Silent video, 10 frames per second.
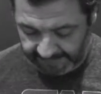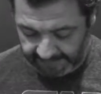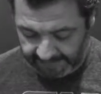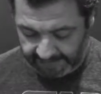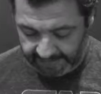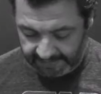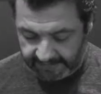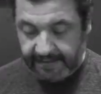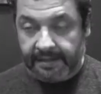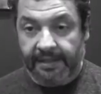And,
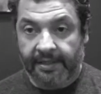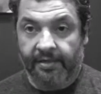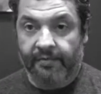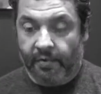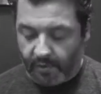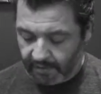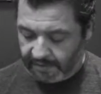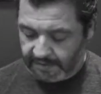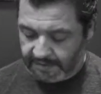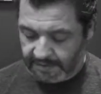of
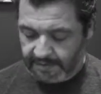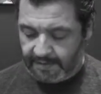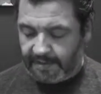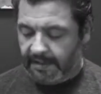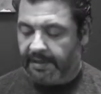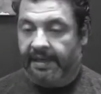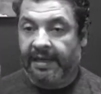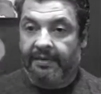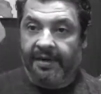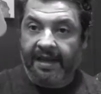course,
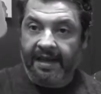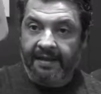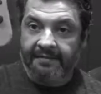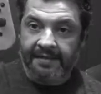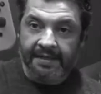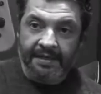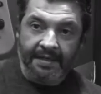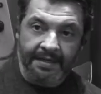now I have the